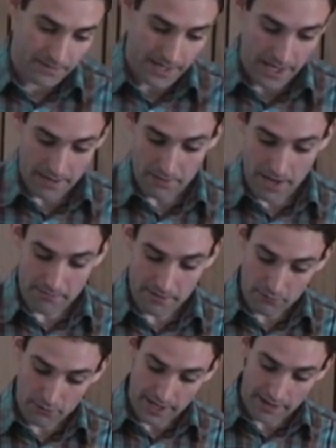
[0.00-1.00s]
And maybe
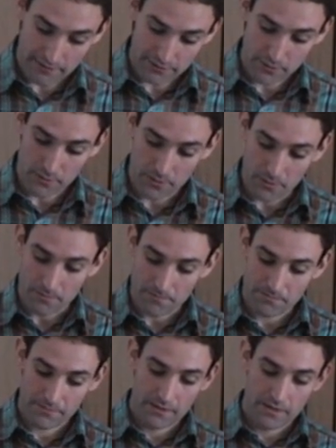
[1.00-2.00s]
you would have to
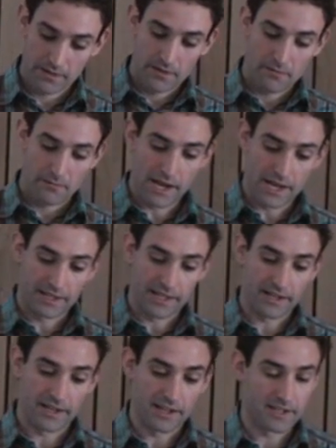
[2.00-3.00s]
maintain